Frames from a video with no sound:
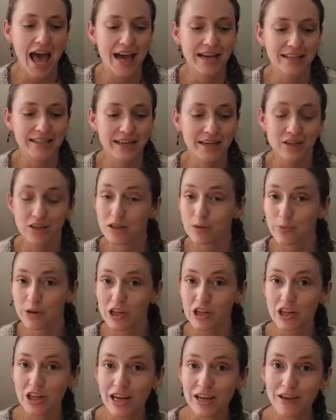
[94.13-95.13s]
And I just
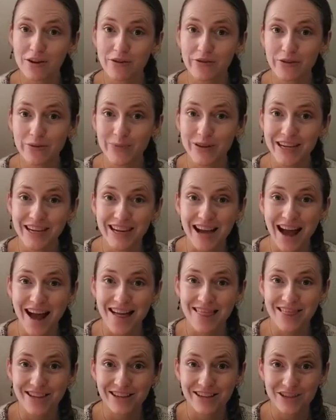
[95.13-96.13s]
appreciate you for being
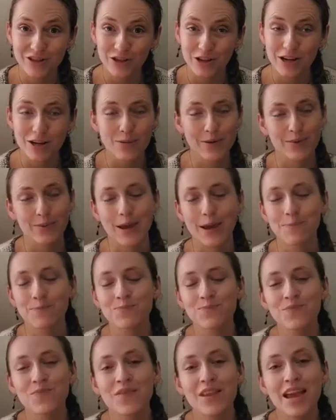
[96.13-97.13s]
on this journey with me.
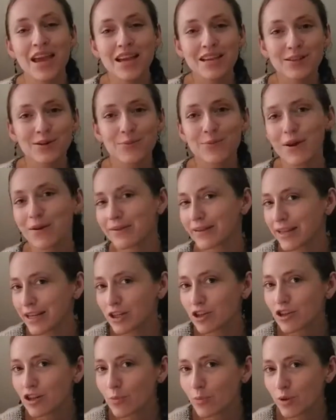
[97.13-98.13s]
So my
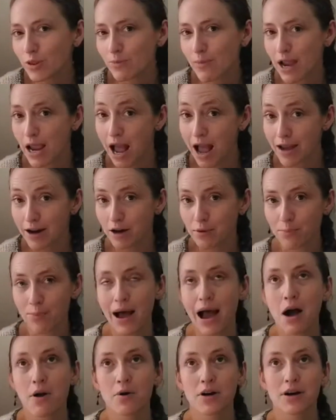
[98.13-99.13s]
relationship with my higher
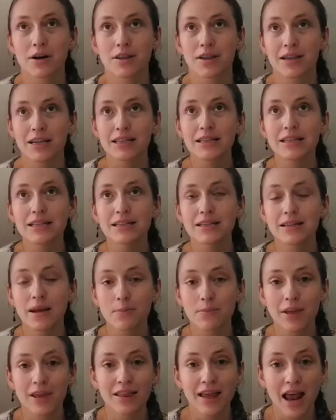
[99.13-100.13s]
power, this is
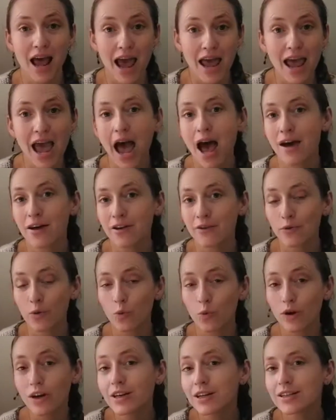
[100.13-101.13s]
something that I have
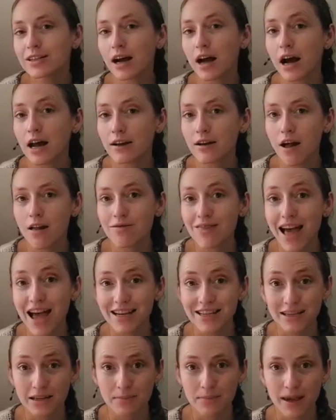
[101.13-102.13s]
worked on a
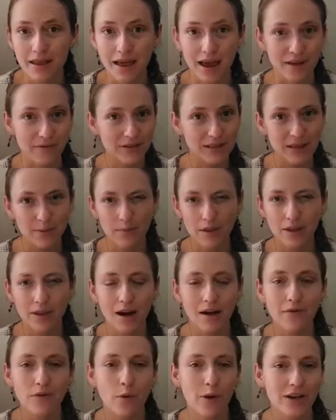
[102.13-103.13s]
lot in my life. It's something that
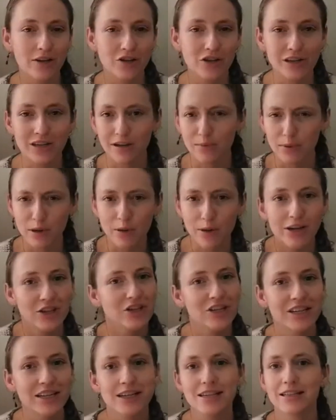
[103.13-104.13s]
I've questioned. I've been
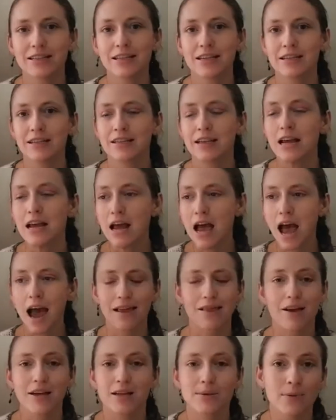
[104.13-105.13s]
questioning it since
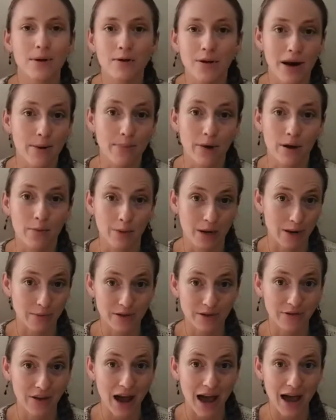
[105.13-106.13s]
I lost my grandpa when I
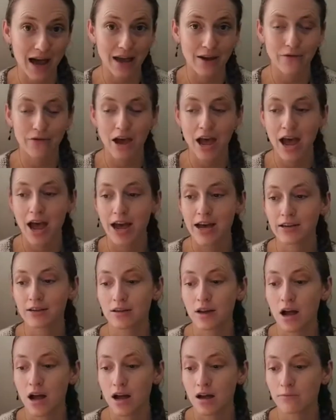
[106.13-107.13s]
was 5 and
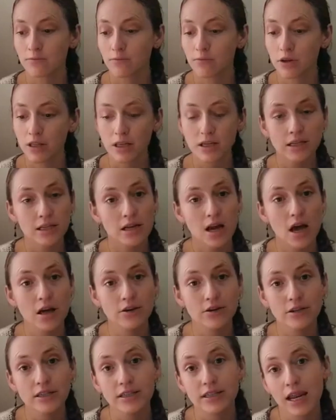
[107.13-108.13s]
really didn't
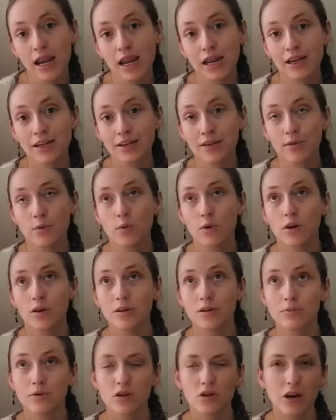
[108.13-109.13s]
understand the
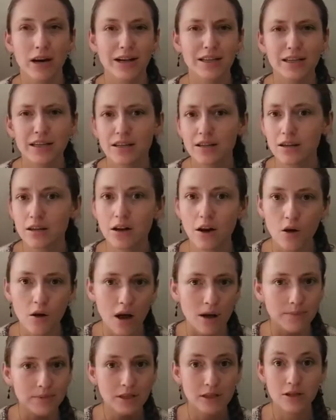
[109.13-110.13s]
world and was trying to, you know,
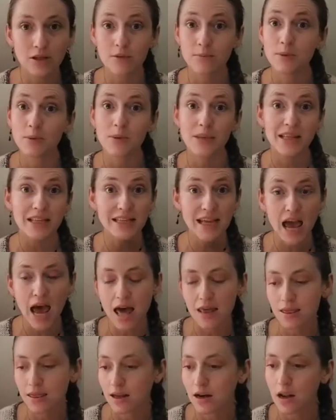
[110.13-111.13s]
come to terms with
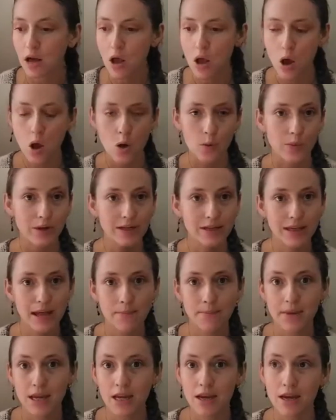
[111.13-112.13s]
death. And what does
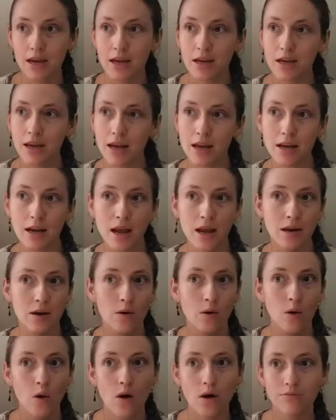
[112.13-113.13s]
that mean?
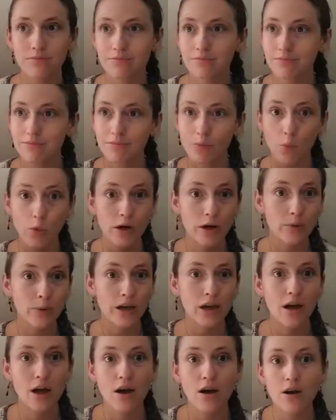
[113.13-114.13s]
And where do
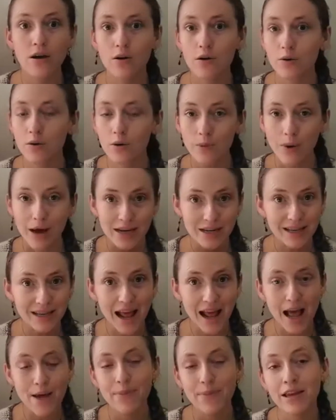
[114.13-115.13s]
we go? And why does it
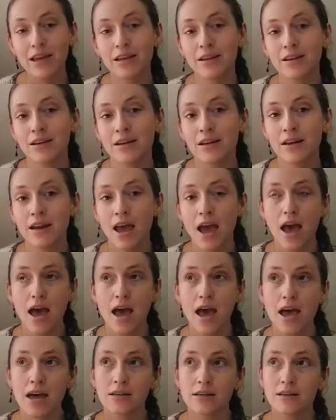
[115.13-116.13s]
happen?
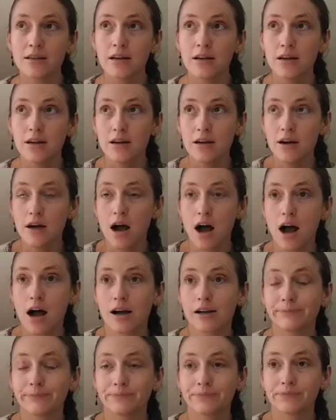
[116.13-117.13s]
And
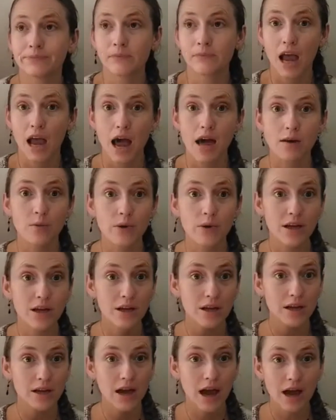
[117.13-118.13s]
how do
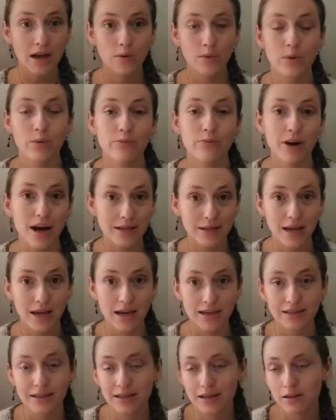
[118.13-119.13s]
we
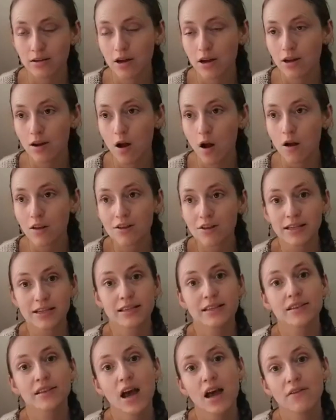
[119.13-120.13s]
process and all of
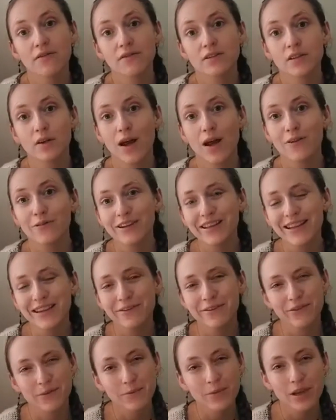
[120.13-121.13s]
this stuff? So I've really,
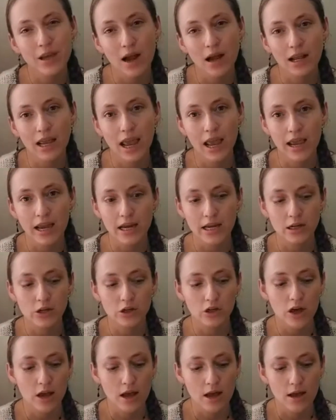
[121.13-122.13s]
from a young
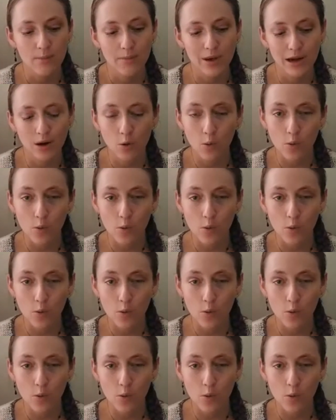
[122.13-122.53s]
age, been